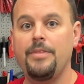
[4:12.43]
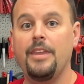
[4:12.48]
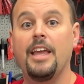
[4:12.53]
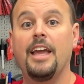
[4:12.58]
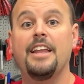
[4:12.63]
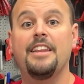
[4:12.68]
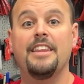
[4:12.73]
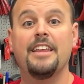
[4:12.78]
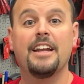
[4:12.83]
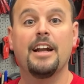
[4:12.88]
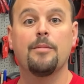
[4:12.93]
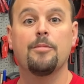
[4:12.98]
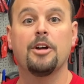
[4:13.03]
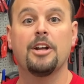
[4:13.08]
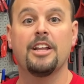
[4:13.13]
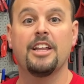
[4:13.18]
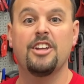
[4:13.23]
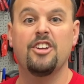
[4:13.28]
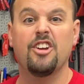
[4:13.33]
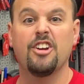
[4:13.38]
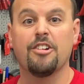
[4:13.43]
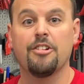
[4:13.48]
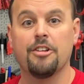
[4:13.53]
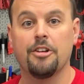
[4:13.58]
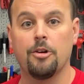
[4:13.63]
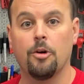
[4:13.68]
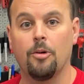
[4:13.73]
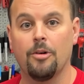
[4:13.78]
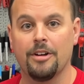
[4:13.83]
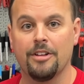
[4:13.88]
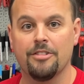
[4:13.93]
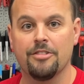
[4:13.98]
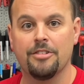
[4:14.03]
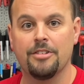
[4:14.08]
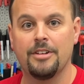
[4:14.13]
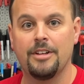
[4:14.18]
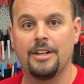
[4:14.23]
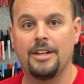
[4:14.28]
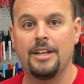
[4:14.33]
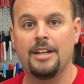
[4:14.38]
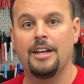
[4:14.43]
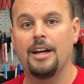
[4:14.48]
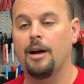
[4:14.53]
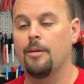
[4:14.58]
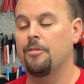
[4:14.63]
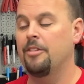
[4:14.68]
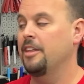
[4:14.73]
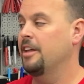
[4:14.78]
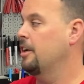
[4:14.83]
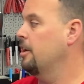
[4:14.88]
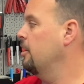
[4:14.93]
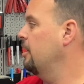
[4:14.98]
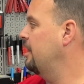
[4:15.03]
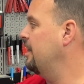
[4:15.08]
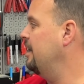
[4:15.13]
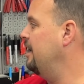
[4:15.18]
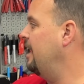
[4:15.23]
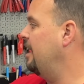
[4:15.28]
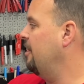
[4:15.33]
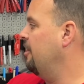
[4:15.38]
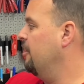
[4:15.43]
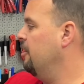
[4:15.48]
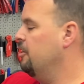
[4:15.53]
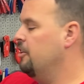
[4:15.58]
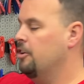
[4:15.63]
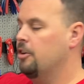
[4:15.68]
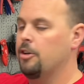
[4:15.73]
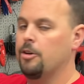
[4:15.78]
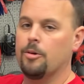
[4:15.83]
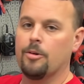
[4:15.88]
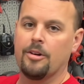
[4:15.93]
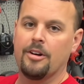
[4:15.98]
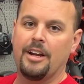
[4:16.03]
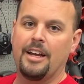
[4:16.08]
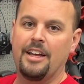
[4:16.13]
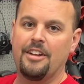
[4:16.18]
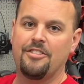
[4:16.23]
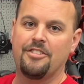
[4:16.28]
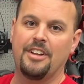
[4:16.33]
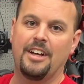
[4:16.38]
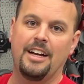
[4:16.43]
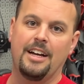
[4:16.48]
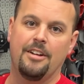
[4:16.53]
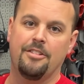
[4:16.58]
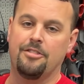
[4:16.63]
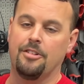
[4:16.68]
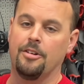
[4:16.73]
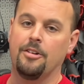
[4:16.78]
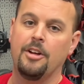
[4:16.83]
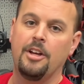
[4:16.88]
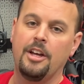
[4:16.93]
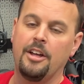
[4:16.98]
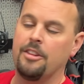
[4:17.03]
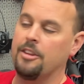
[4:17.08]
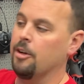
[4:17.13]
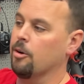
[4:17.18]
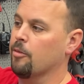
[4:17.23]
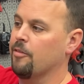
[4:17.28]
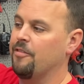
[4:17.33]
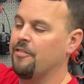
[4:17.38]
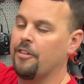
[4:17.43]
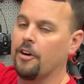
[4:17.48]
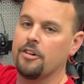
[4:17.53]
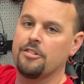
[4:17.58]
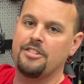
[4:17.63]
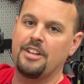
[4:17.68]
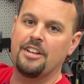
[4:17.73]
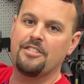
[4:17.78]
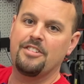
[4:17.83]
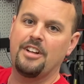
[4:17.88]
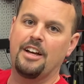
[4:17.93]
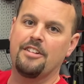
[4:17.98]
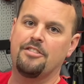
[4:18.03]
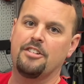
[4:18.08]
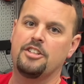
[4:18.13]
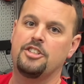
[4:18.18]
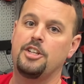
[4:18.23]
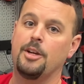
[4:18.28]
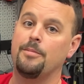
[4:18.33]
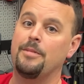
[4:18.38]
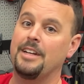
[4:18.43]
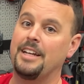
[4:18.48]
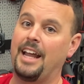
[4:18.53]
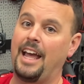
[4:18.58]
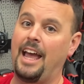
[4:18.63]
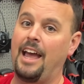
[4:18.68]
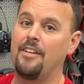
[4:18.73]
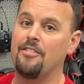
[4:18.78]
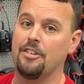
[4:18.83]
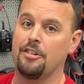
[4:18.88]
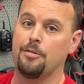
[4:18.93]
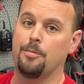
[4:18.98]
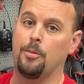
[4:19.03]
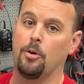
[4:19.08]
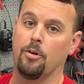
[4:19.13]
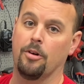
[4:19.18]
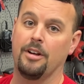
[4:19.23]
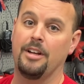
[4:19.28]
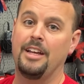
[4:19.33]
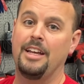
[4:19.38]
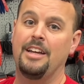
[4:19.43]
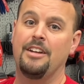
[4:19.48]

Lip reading: and then I'm going to let you hear the noise. I'm then going to connect the newer SI. So the first SIs that shipped didn't have this board.